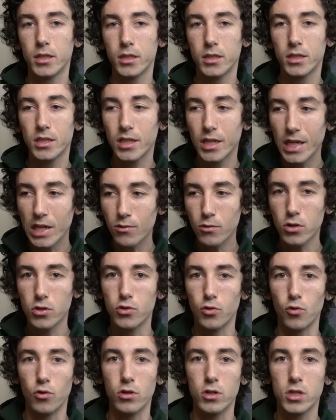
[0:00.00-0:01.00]
Ski
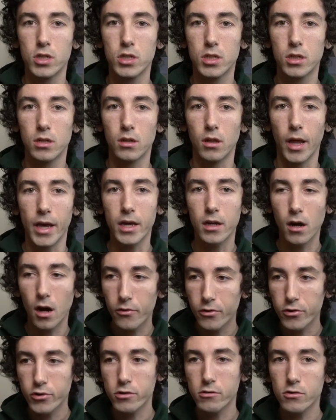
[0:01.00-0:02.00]
resorts, like
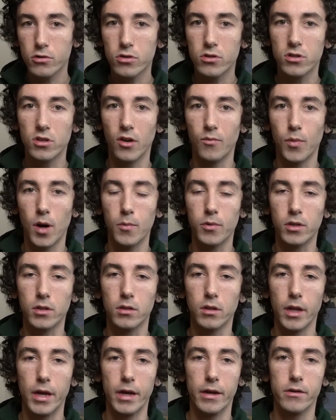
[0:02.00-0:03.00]
other uses of
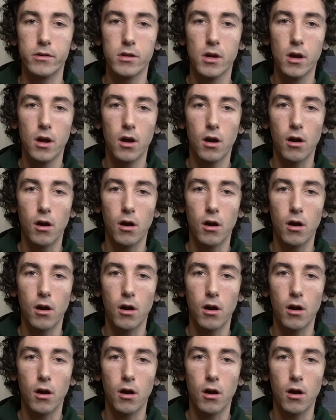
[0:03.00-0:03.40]
public land,